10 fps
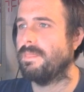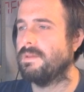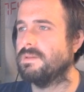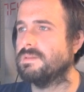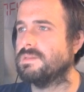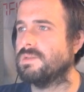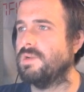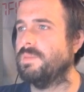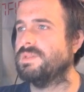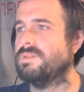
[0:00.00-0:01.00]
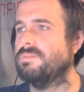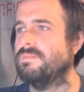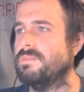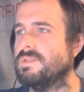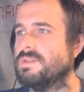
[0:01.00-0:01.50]
scripts,
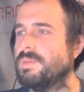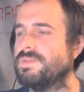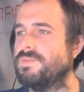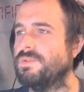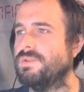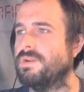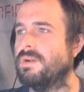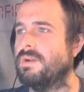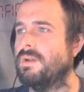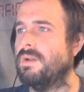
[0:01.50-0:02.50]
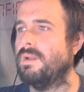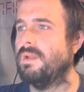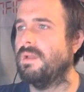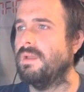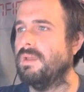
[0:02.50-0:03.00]
the scripts folder.
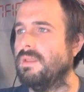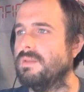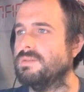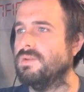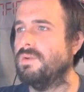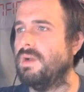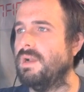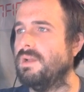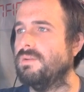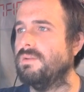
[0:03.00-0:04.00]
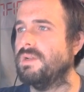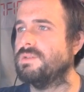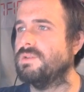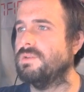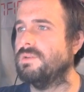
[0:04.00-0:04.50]
So
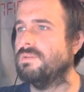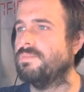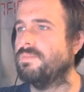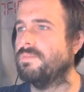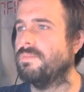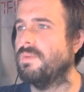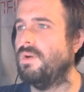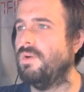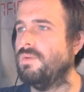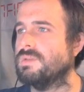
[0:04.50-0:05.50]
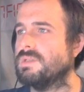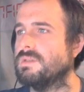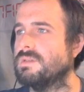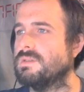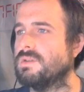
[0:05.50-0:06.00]
INLretro host
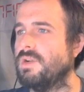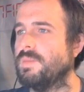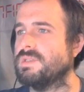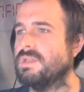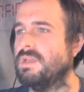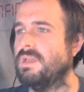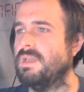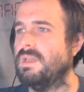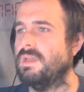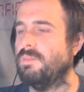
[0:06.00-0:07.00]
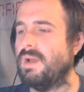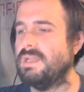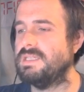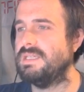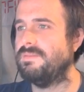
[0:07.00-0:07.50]
scripts. By
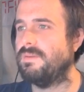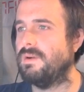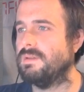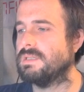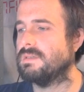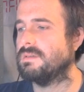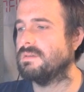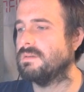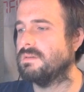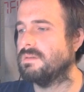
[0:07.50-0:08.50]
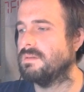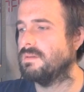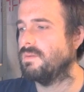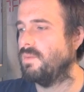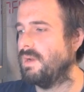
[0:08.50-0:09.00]
default,
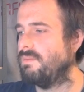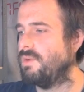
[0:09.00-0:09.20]
whenever you